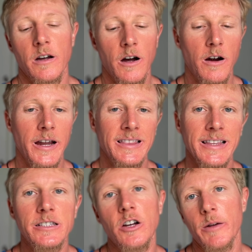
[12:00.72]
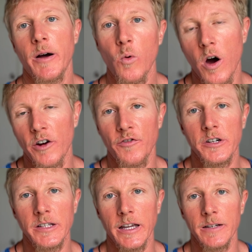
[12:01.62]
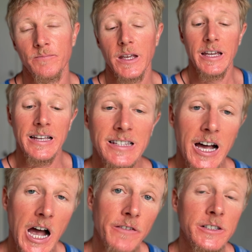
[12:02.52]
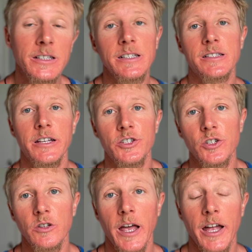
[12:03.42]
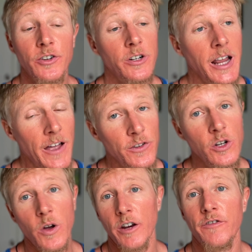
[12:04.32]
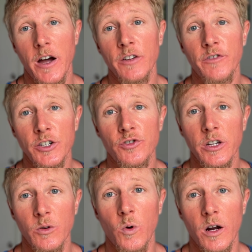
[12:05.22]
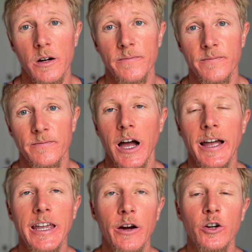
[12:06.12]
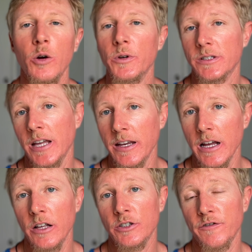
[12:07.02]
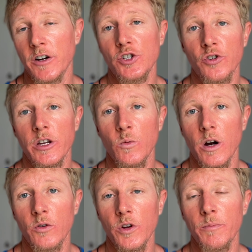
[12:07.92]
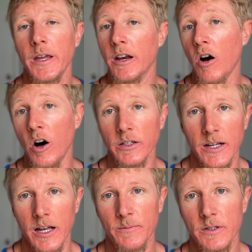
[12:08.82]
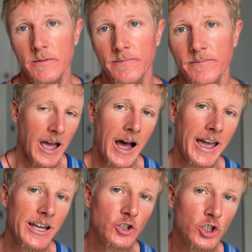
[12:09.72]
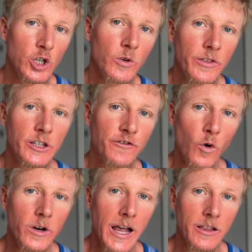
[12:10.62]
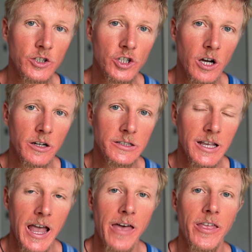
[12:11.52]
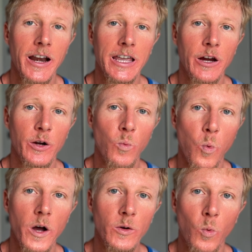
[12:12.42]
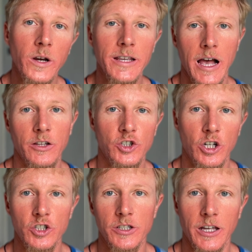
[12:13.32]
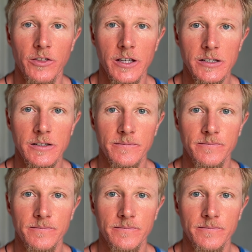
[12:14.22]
All right, let's talk about water for a second. It's obviously essential, and you're gonna have to know how to find fresh drinking water. I carried almost 10 gallons of fresh drinking water with me at all times. I had 2 of these 4-gallon jugs, and then I carried one 1-gallon jug just like this.